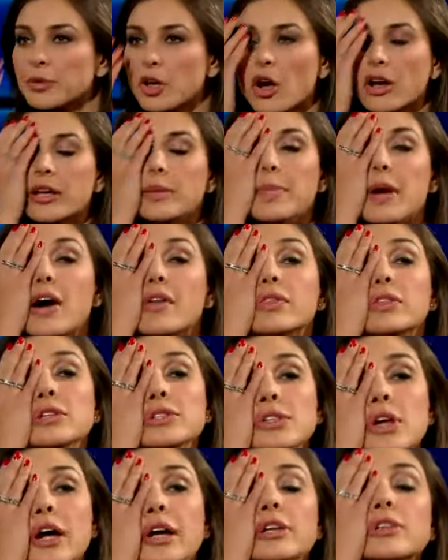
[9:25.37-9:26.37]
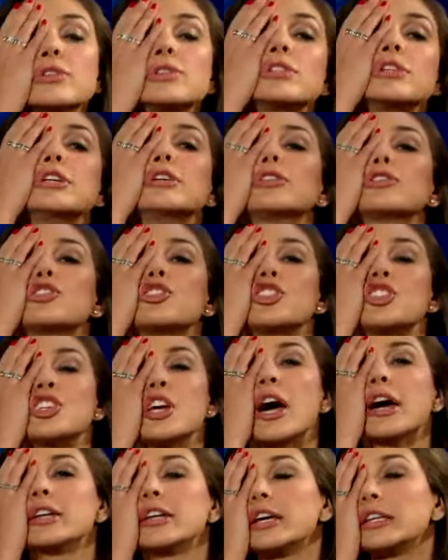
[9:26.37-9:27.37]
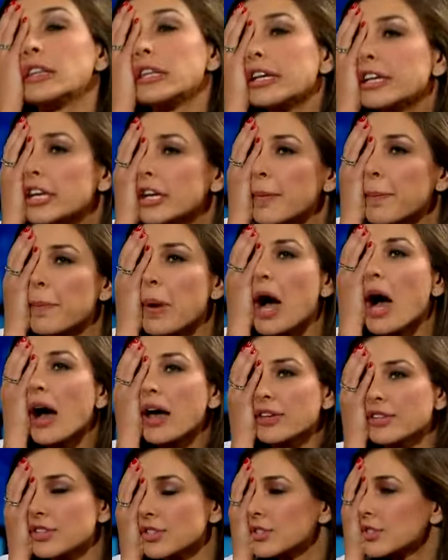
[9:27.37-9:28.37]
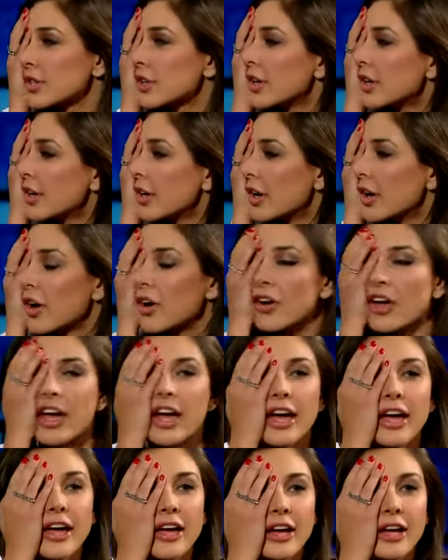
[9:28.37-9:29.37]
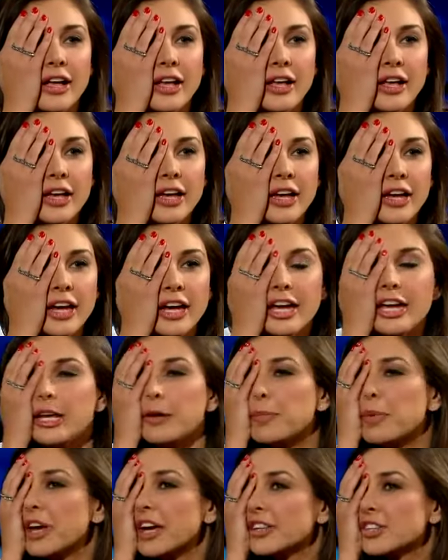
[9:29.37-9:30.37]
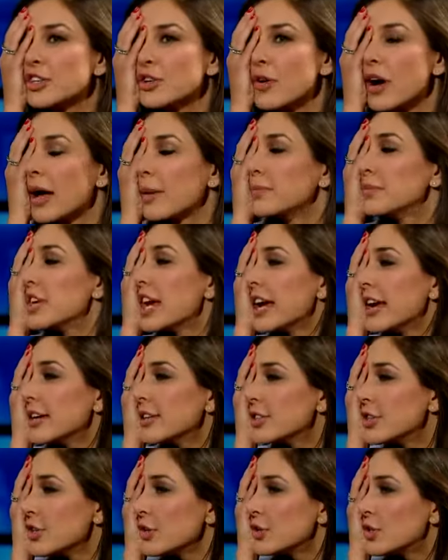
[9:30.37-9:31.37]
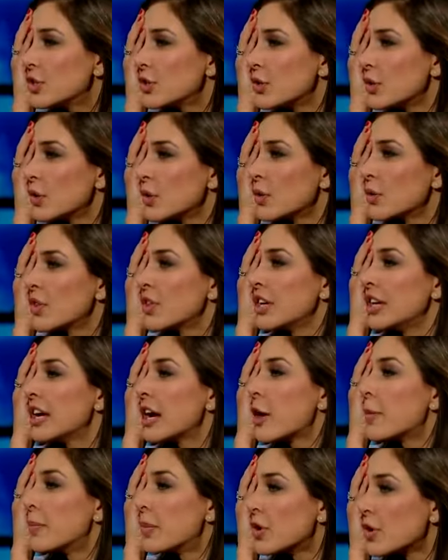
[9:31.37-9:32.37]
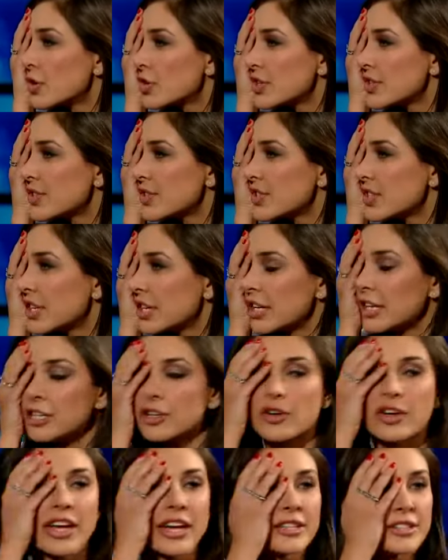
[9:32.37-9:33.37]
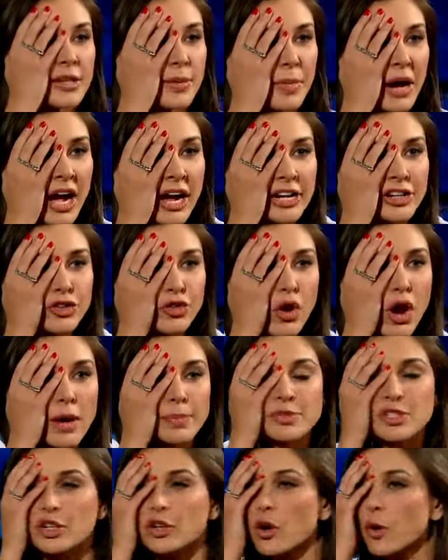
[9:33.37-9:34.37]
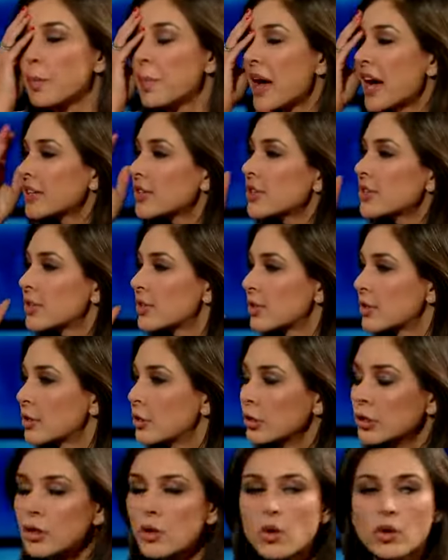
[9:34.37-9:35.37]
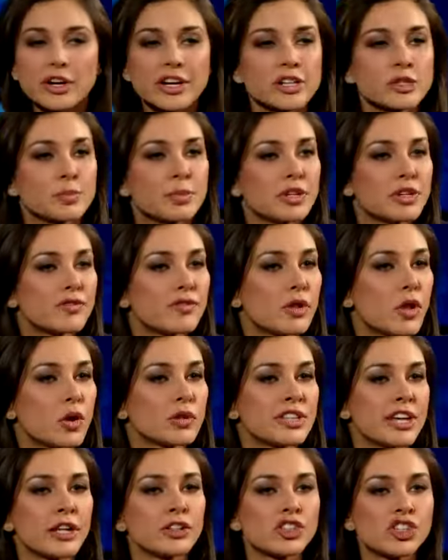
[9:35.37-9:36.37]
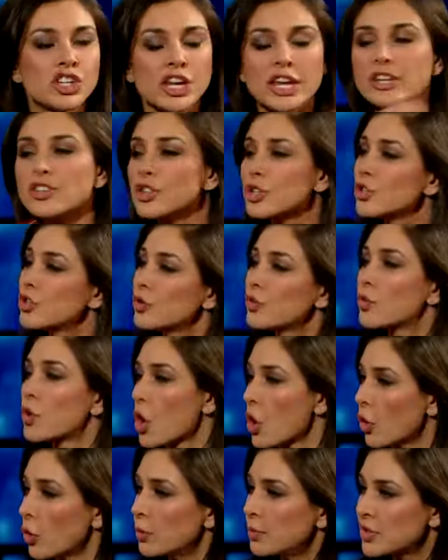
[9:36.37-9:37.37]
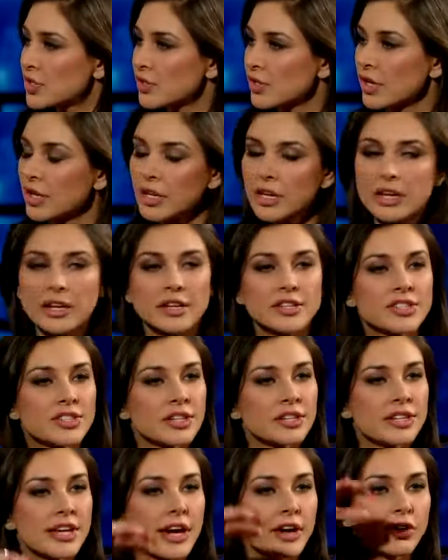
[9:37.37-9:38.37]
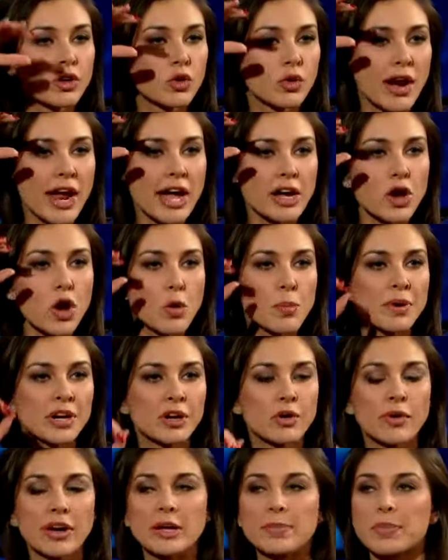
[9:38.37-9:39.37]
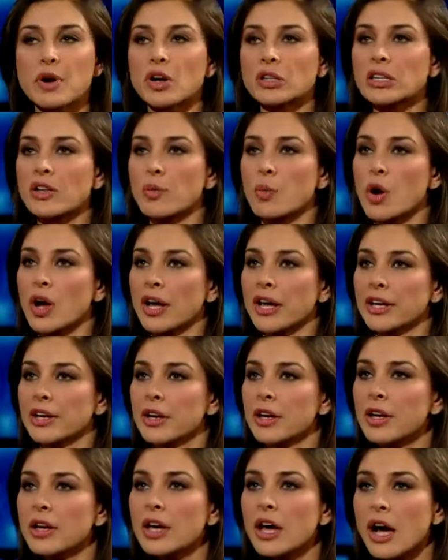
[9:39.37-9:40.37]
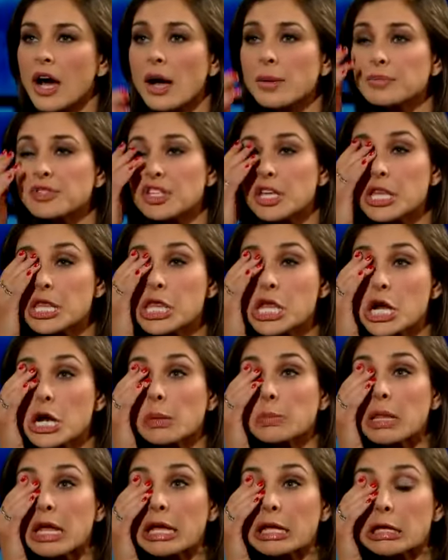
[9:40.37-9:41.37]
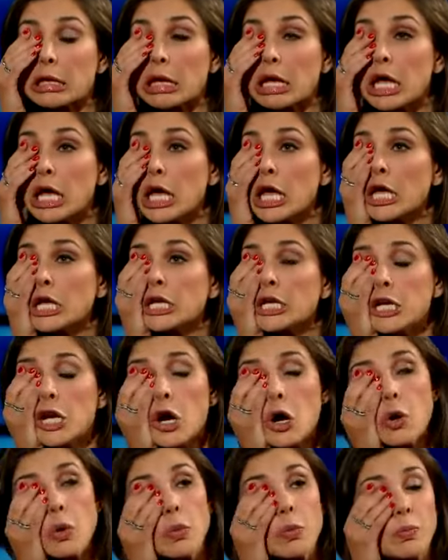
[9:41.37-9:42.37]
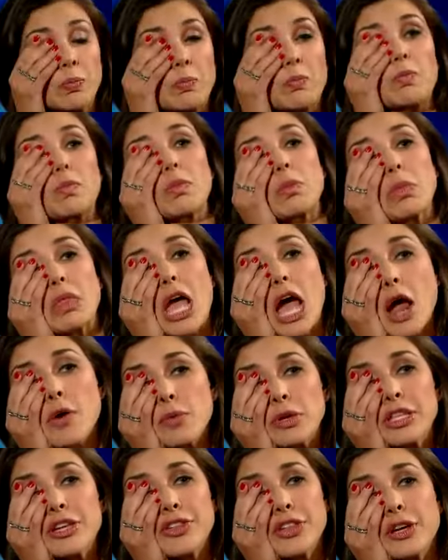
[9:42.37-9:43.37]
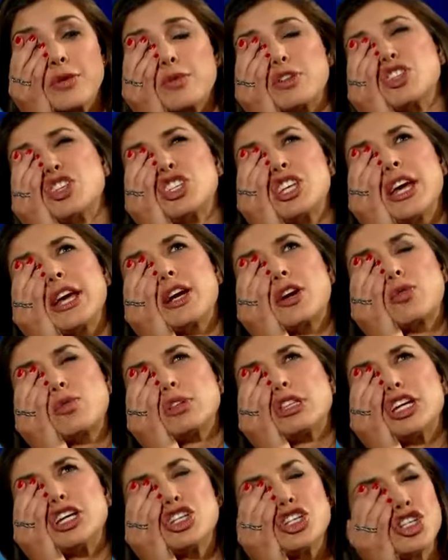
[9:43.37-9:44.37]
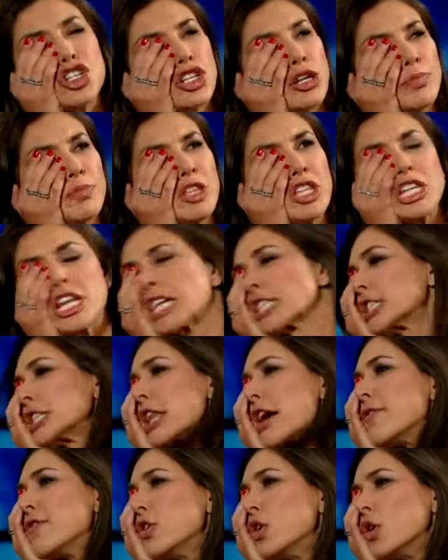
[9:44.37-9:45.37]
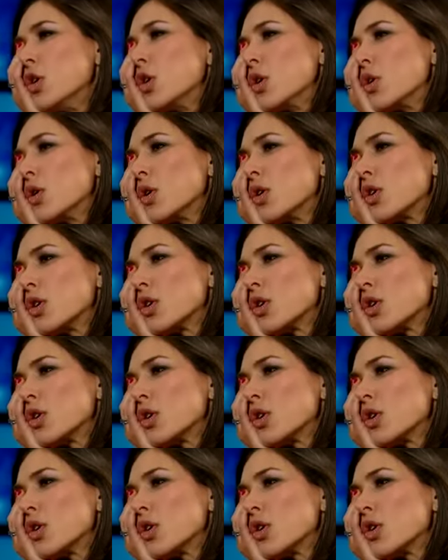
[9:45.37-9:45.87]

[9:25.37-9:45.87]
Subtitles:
I'm talking about this eye is sealed shut and leaking pus, okay? He picks you up, takes you to the emergency, you get some eye drops, you go back to this glorious, beautiful hotel, change into robes, sit down, crack open a great bottle of wine. I'm sitting there, I'm like, you know, I really think we should take our relationship to the next level.